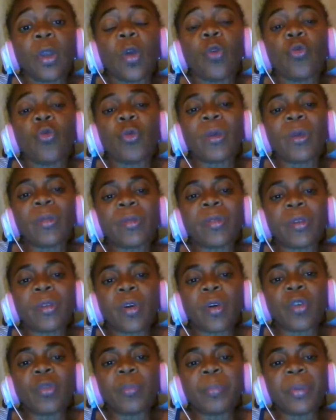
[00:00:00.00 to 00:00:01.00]

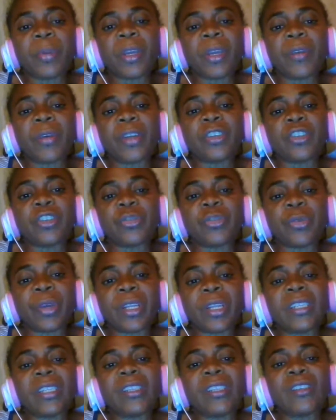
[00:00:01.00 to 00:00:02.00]
Without parent
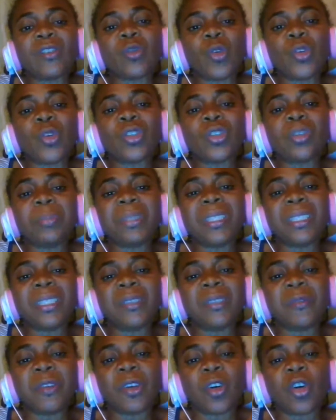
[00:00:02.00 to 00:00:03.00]
training, it is going to be
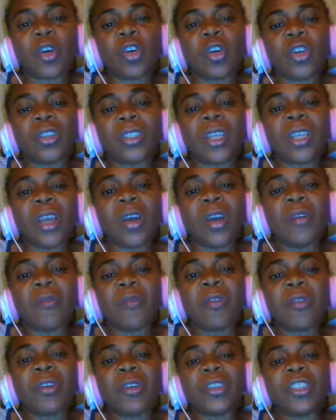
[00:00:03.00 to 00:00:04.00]
difficult
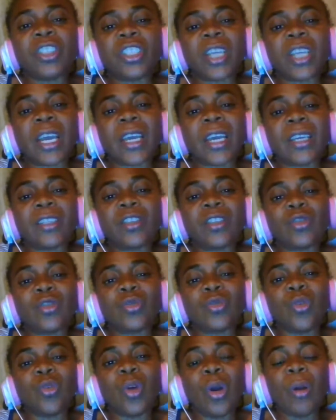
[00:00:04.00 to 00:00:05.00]
for the child
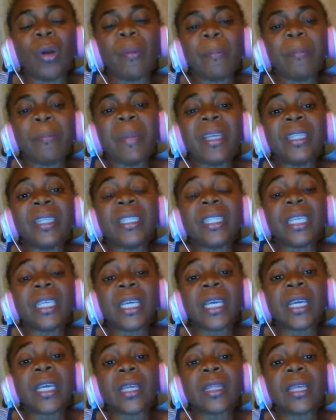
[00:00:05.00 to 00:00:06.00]
to
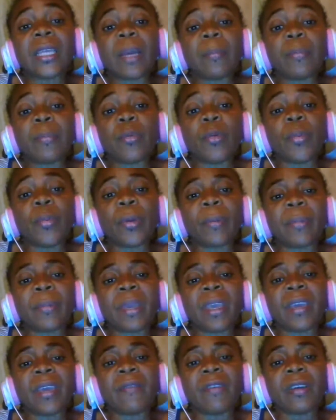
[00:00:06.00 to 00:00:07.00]
maintain the appropriate
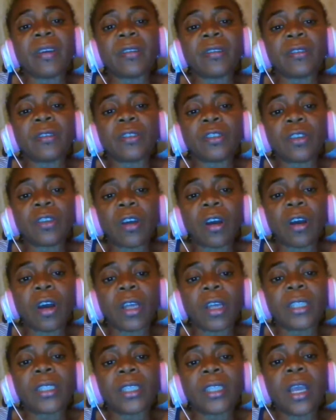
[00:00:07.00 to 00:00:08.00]
behaviors taught.